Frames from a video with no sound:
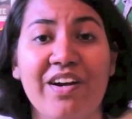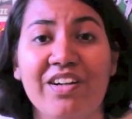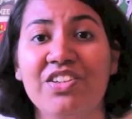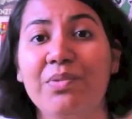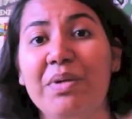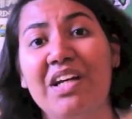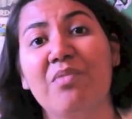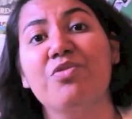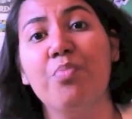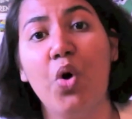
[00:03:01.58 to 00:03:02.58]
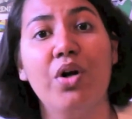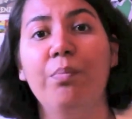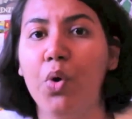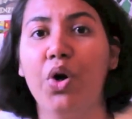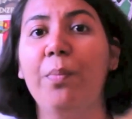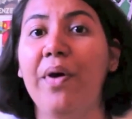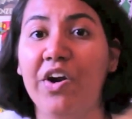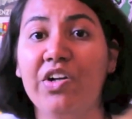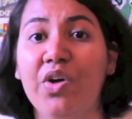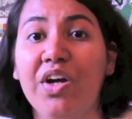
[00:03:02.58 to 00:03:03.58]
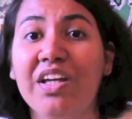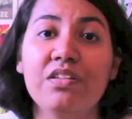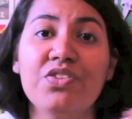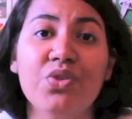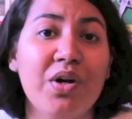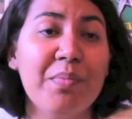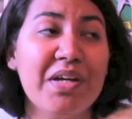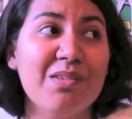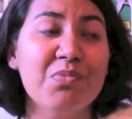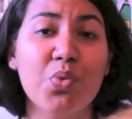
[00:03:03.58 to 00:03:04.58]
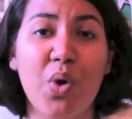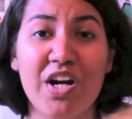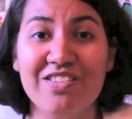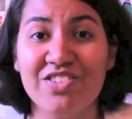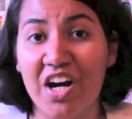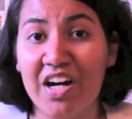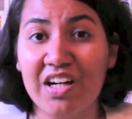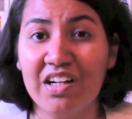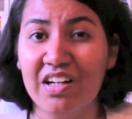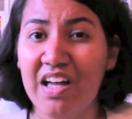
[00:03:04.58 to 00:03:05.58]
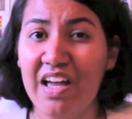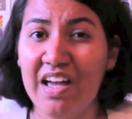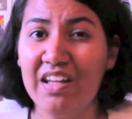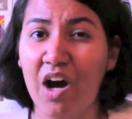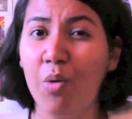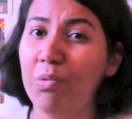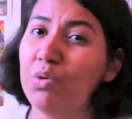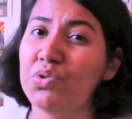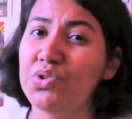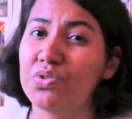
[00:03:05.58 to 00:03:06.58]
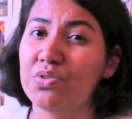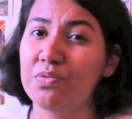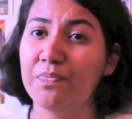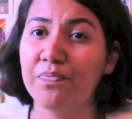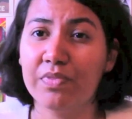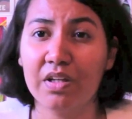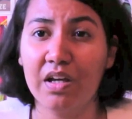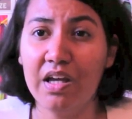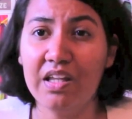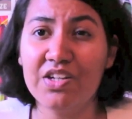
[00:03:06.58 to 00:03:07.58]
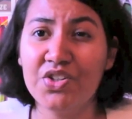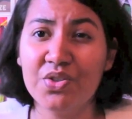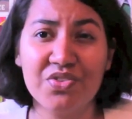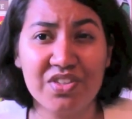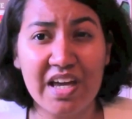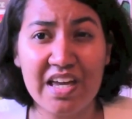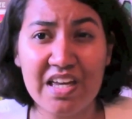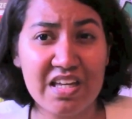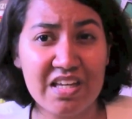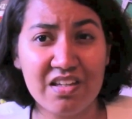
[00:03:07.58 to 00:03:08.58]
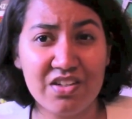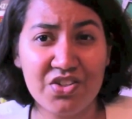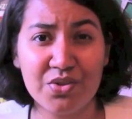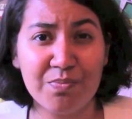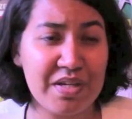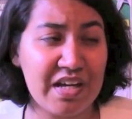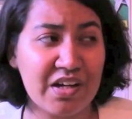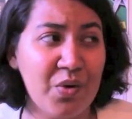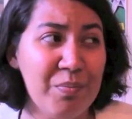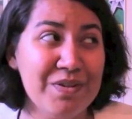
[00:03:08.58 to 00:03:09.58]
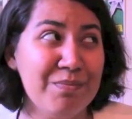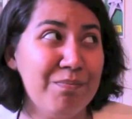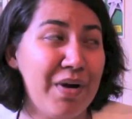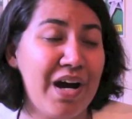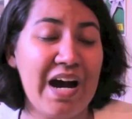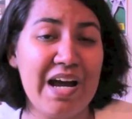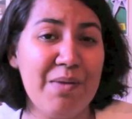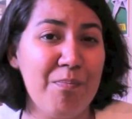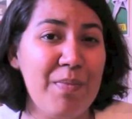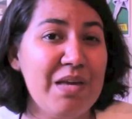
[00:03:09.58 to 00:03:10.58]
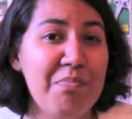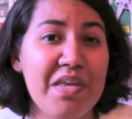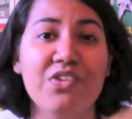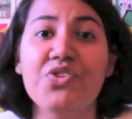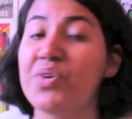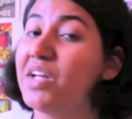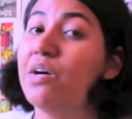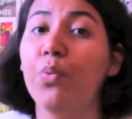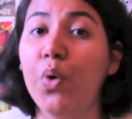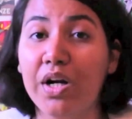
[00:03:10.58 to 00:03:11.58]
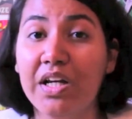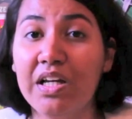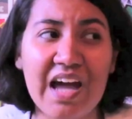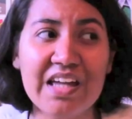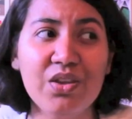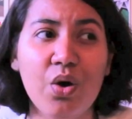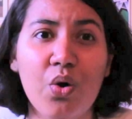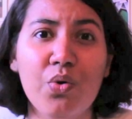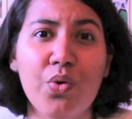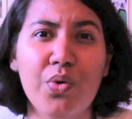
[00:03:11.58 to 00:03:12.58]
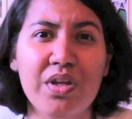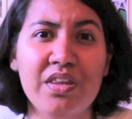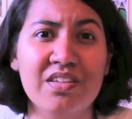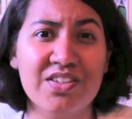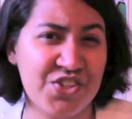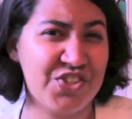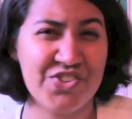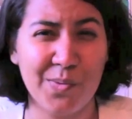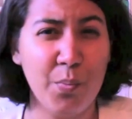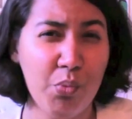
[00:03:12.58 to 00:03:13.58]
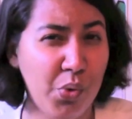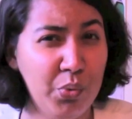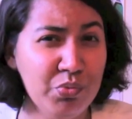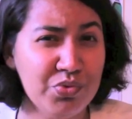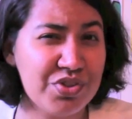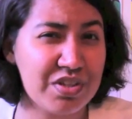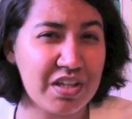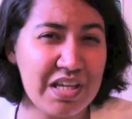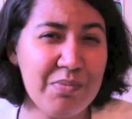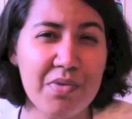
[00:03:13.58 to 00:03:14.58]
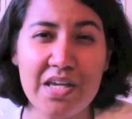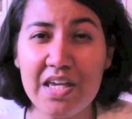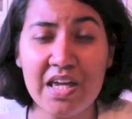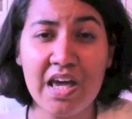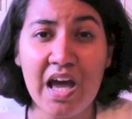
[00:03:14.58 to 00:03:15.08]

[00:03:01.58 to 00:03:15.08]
character becomes more and more paranoid, the story becomes quite dark and almost and I should say should be accompanied by maybe a trigger warning. I know it touched some wounds in me